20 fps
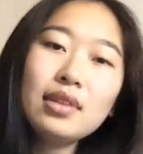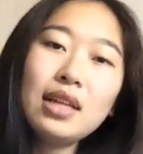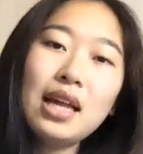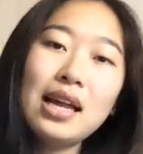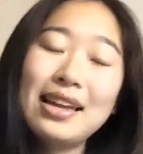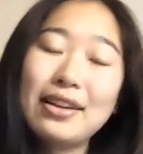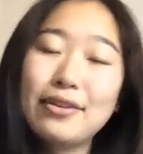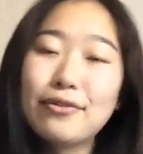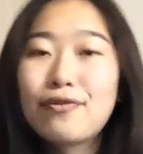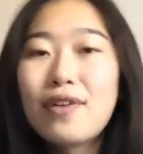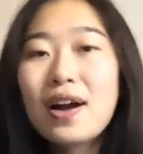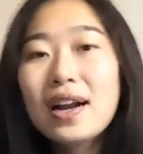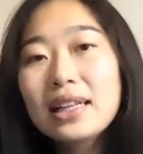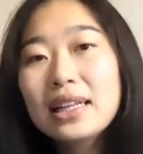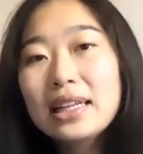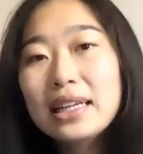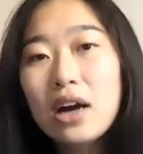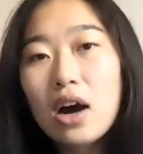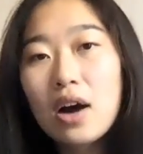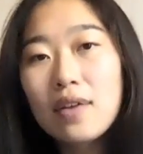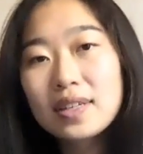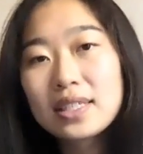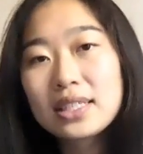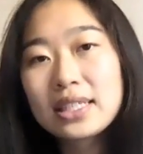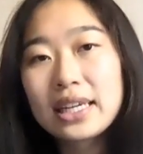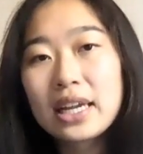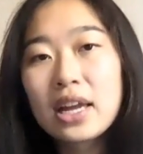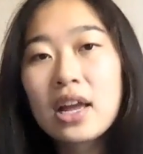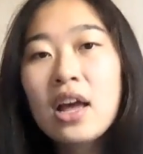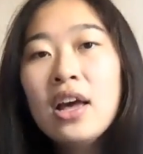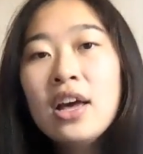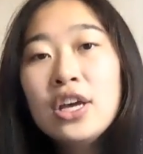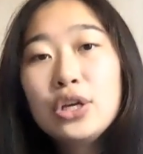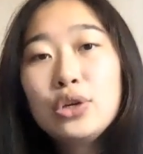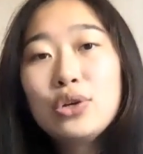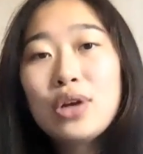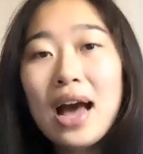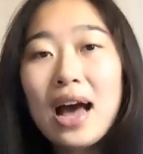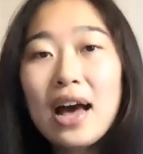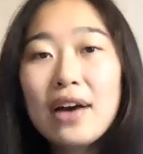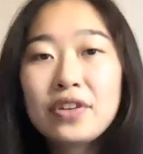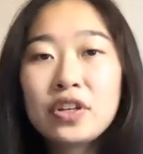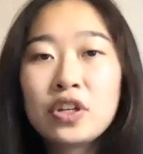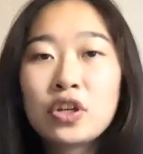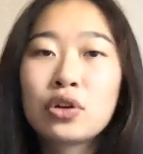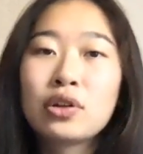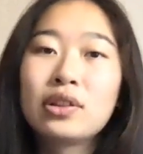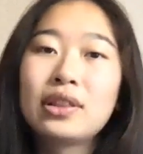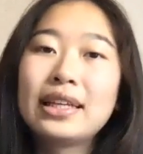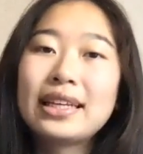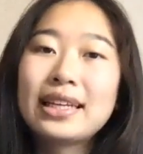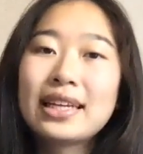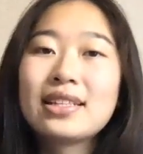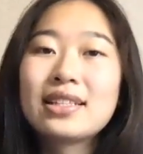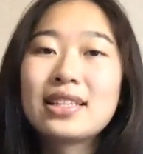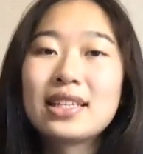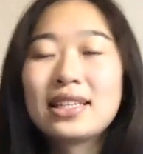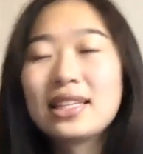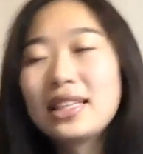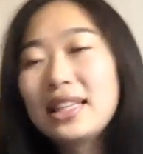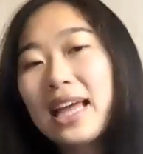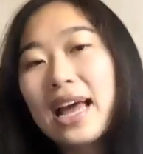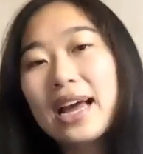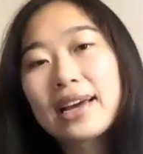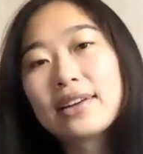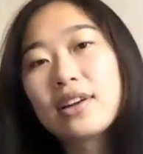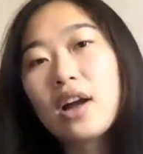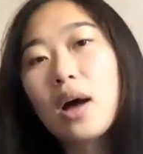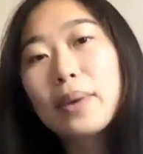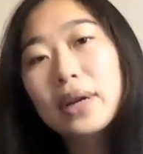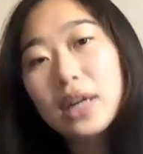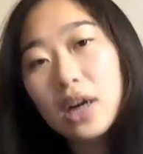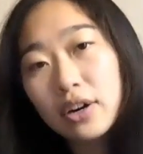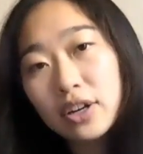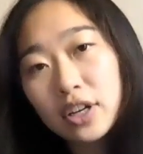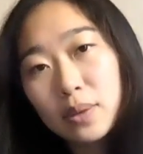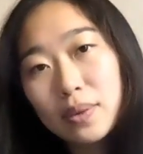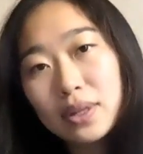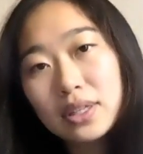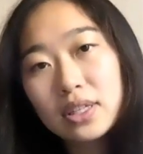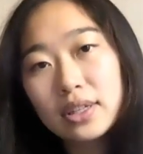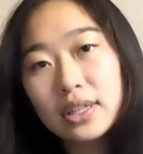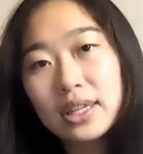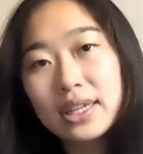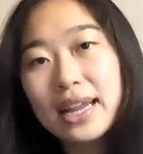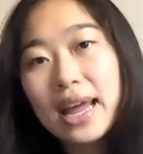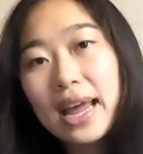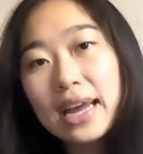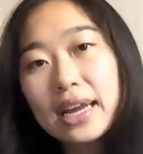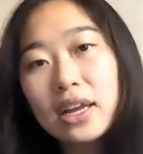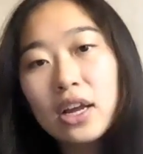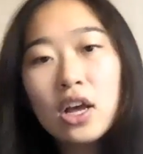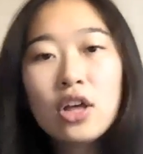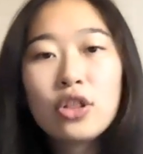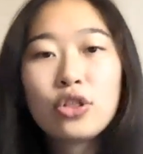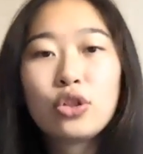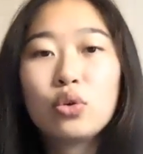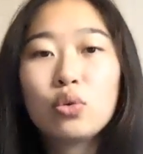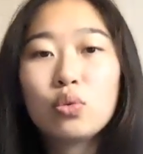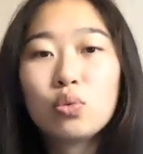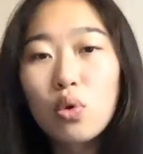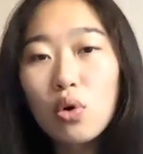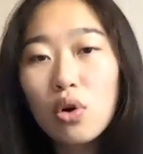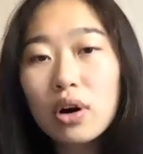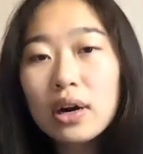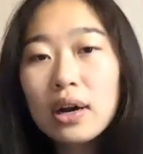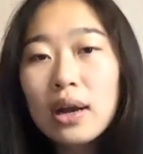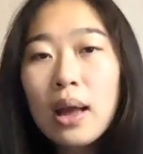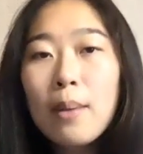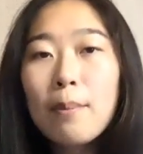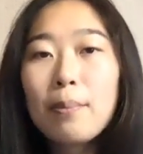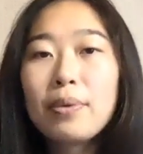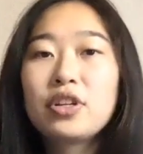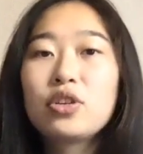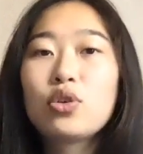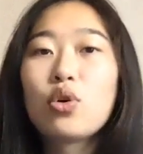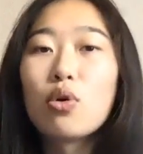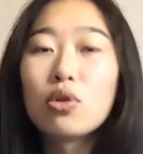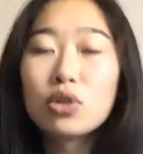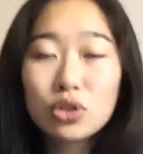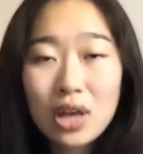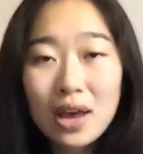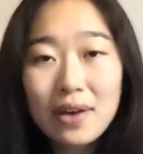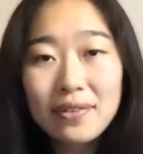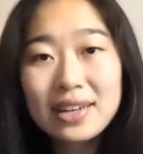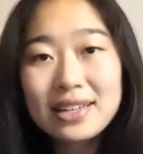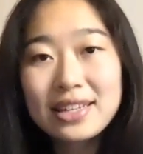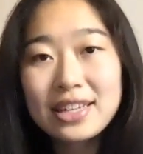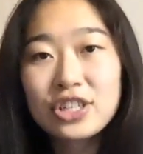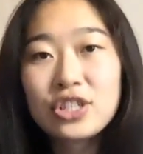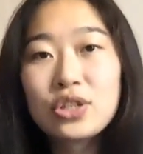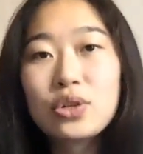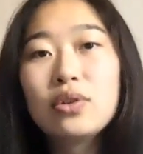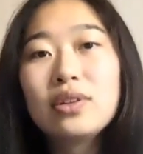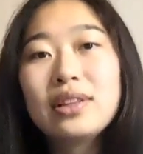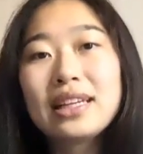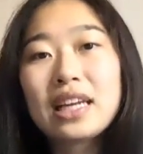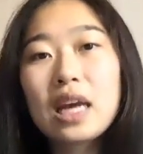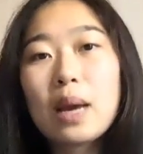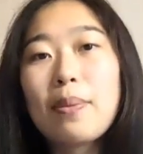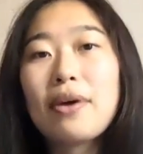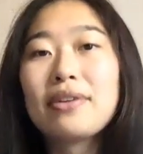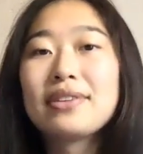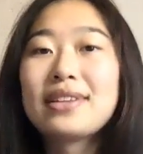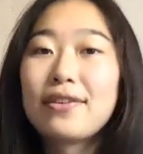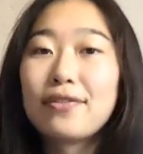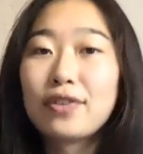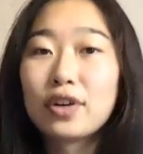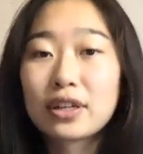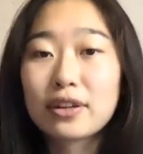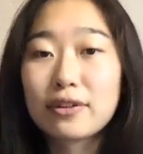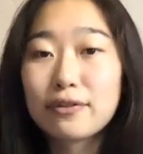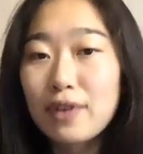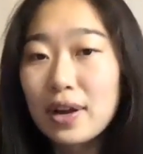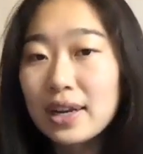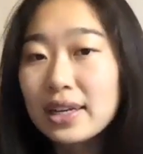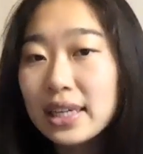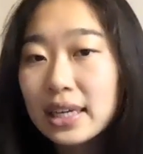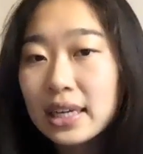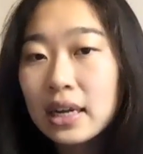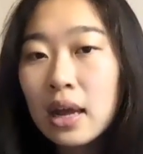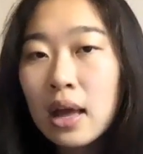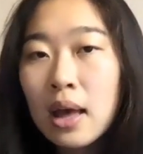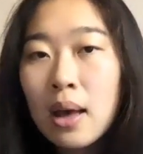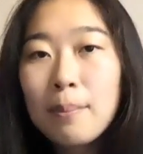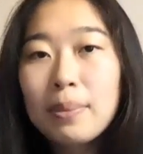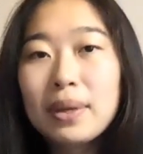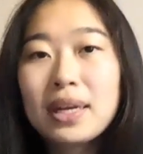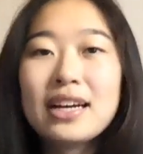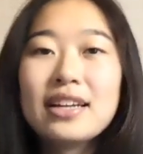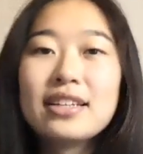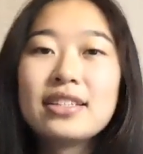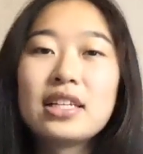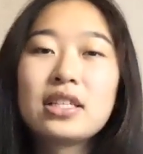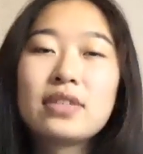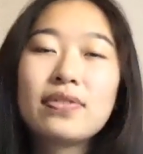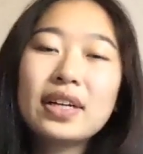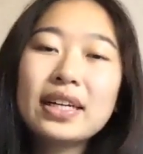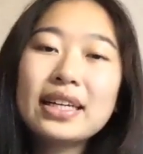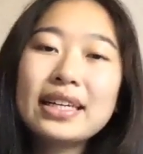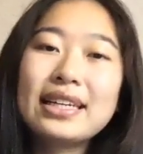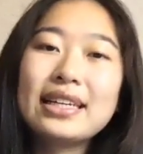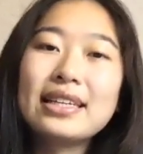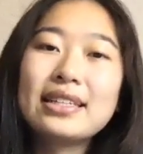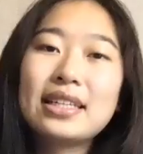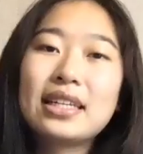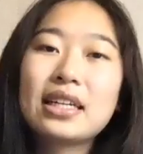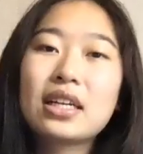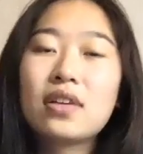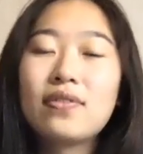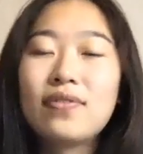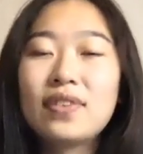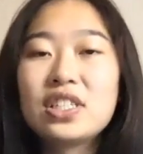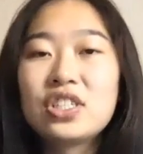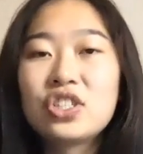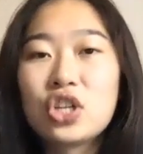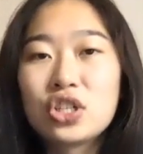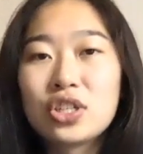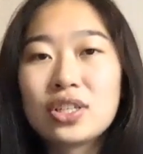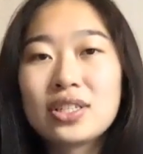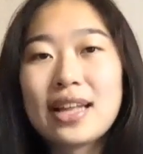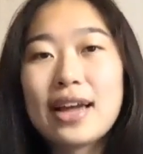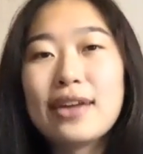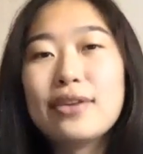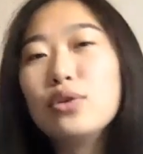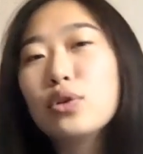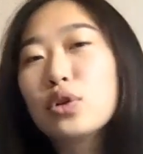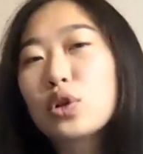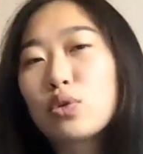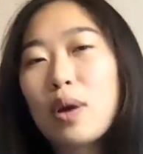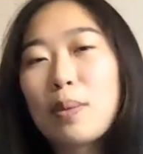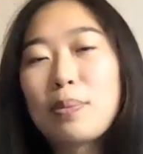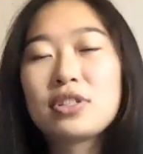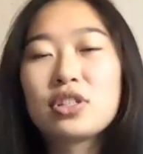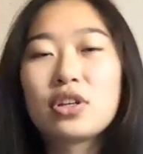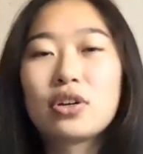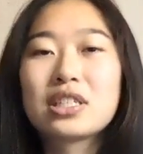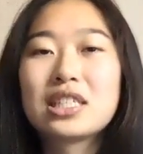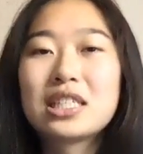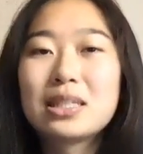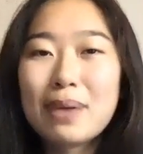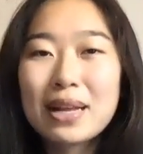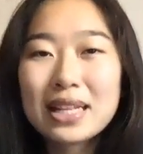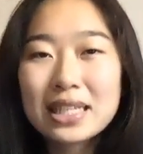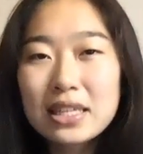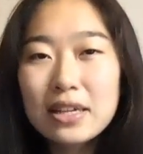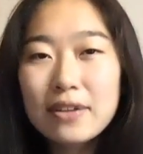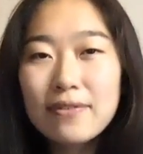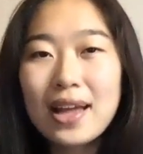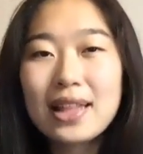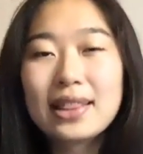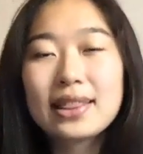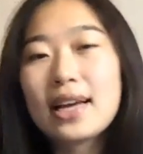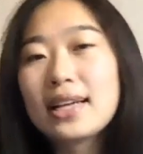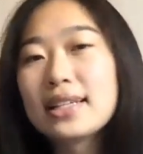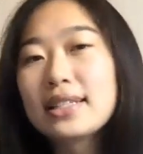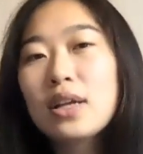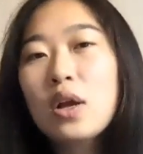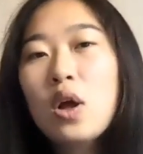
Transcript: And finally, obviously, you have your link-ins into the economic arguments on the neg through war, but you also have an additional link about diverting funding, because it's very easy to convince judges that nuclear weapons are expensive and thus